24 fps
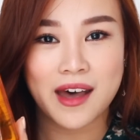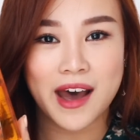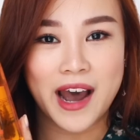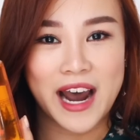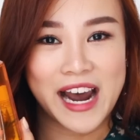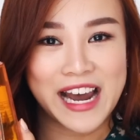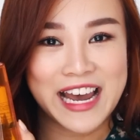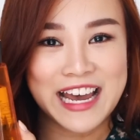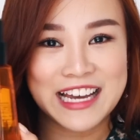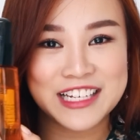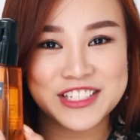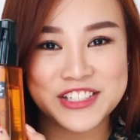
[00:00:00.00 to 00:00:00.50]

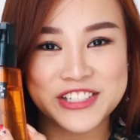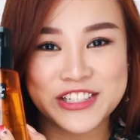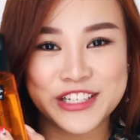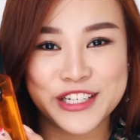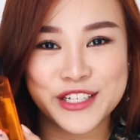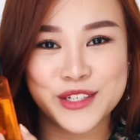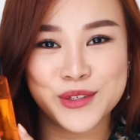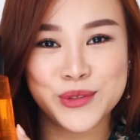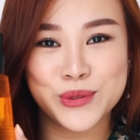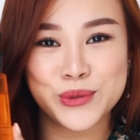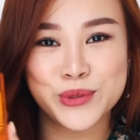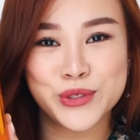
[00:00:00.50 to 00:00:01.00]
I
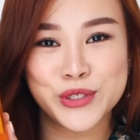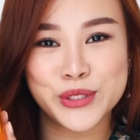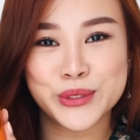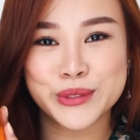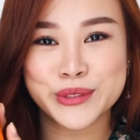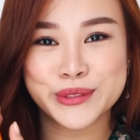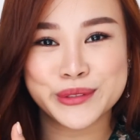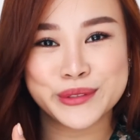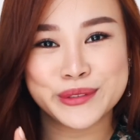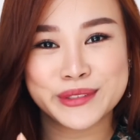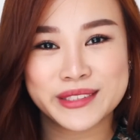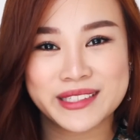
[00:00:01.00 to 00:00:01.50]
actually googled
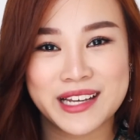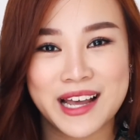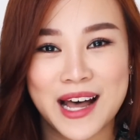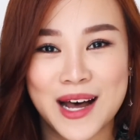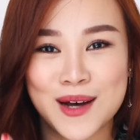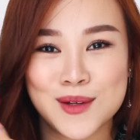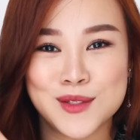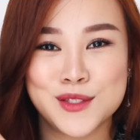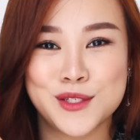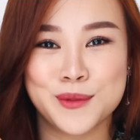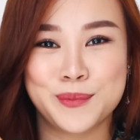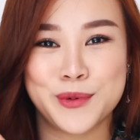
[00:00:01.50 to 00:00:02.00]

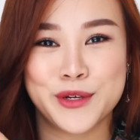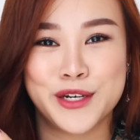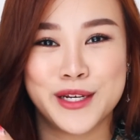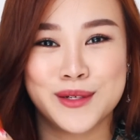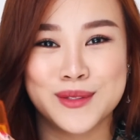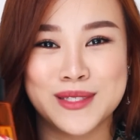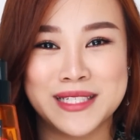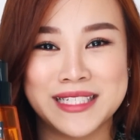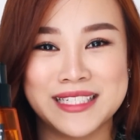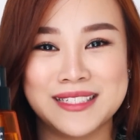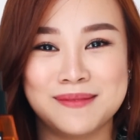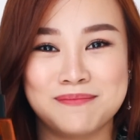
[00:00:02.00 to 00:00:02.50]
how to
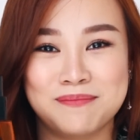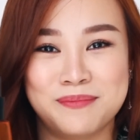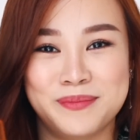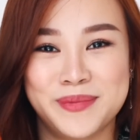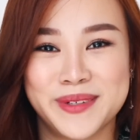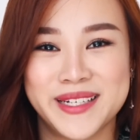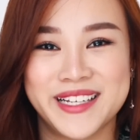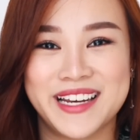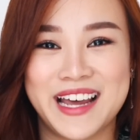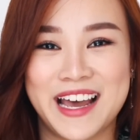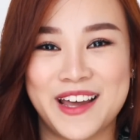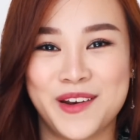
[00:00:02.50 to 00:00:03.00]
pronounce it,
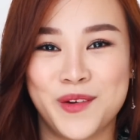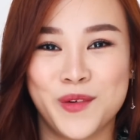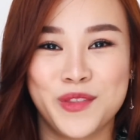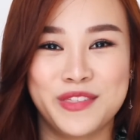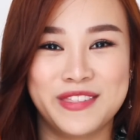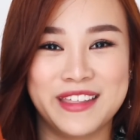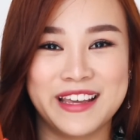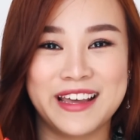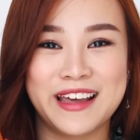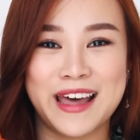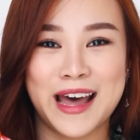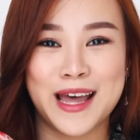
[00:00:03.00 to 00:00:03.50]
but I don't
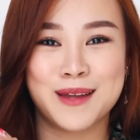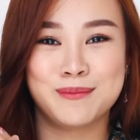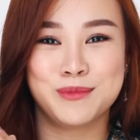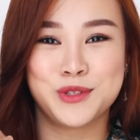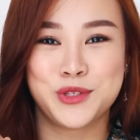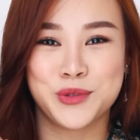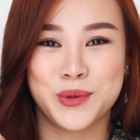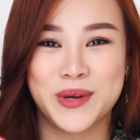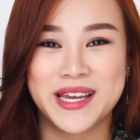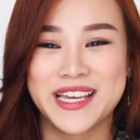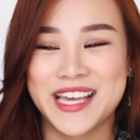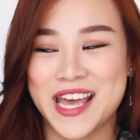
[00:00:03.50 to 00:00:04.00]
think I'm
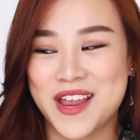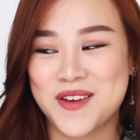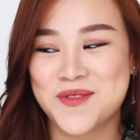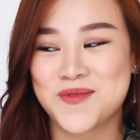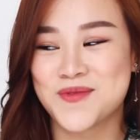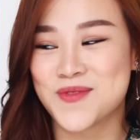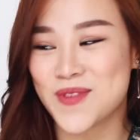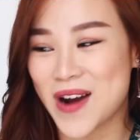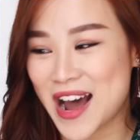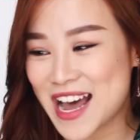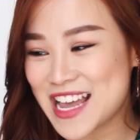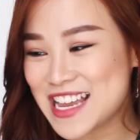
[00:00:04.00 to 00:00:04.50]
doing it
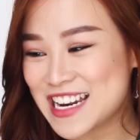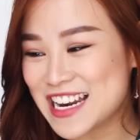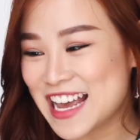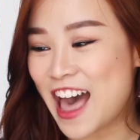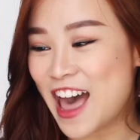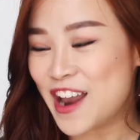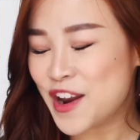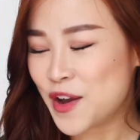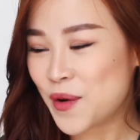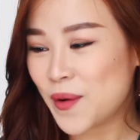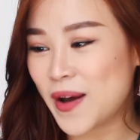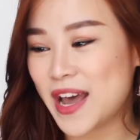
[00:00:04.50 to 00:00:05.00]
right.
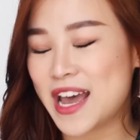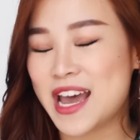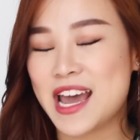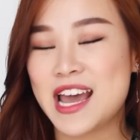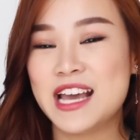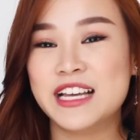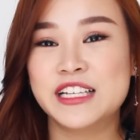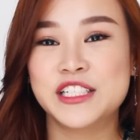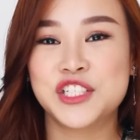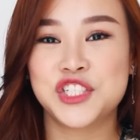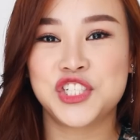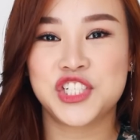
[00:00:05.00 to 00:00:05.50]

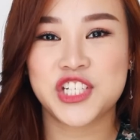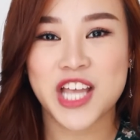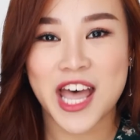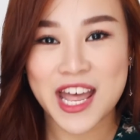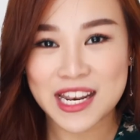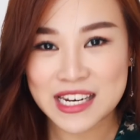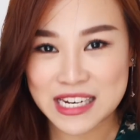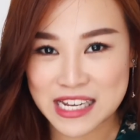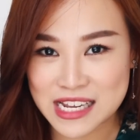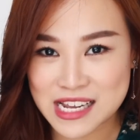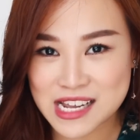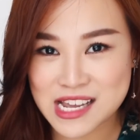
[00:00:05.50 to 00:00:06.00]
Anyway,
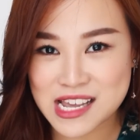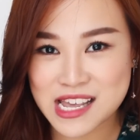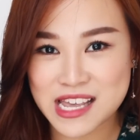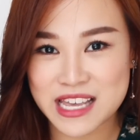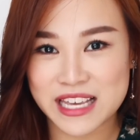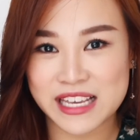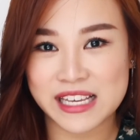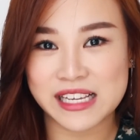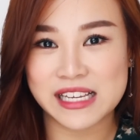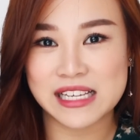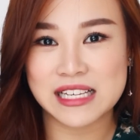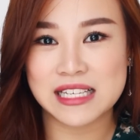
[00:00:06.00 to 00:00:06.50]
Jenny
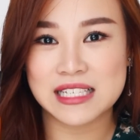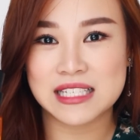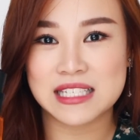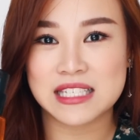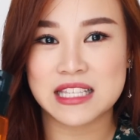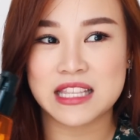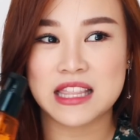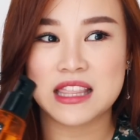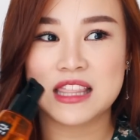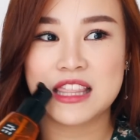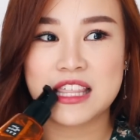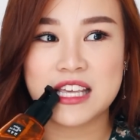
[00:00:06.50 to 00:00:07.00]
is
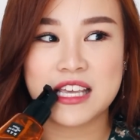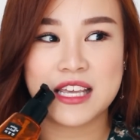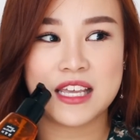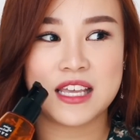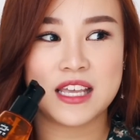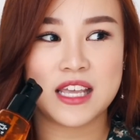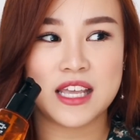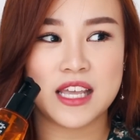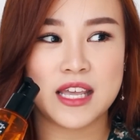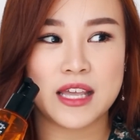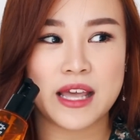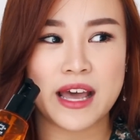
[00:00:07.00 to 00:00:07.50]

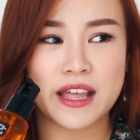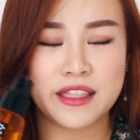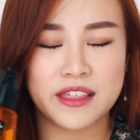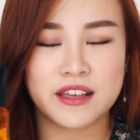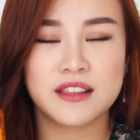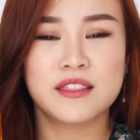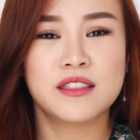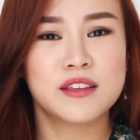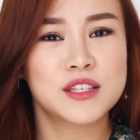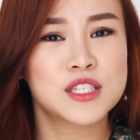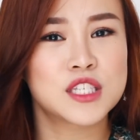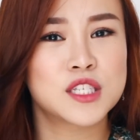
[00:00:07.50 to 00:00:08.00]
I
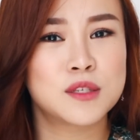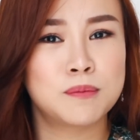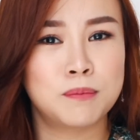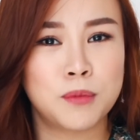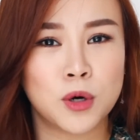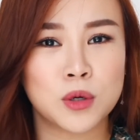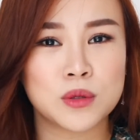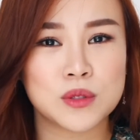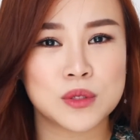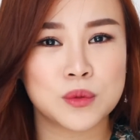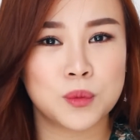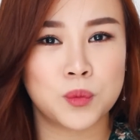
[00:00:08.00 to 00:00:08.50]
think the
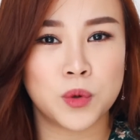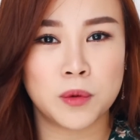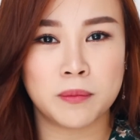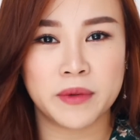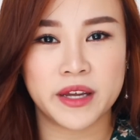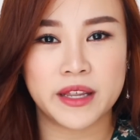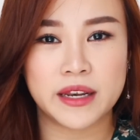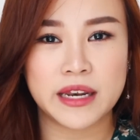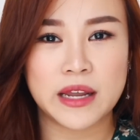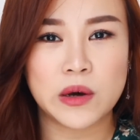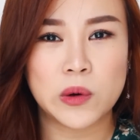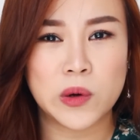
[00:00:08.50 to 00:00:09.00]

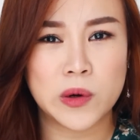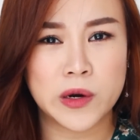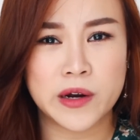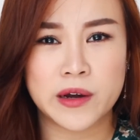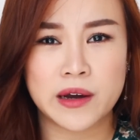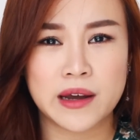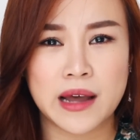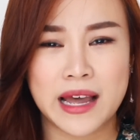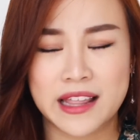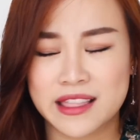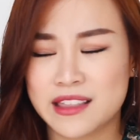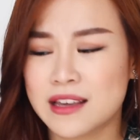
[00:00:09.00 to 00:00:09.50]
spokeswoman, or
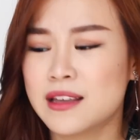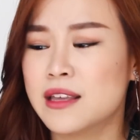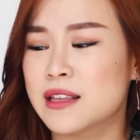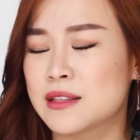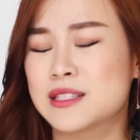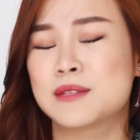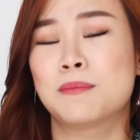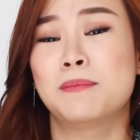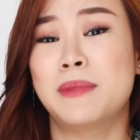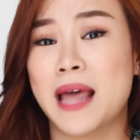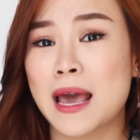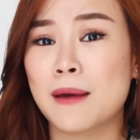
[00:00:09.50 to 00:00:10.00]
I think
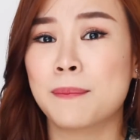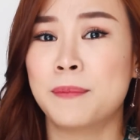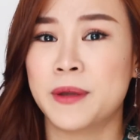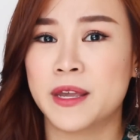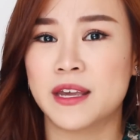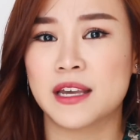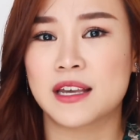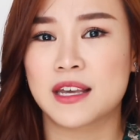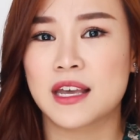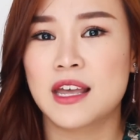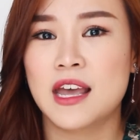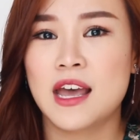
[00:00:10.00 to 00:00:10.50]
it's
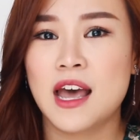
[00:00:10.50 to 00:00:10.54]
Blackpink.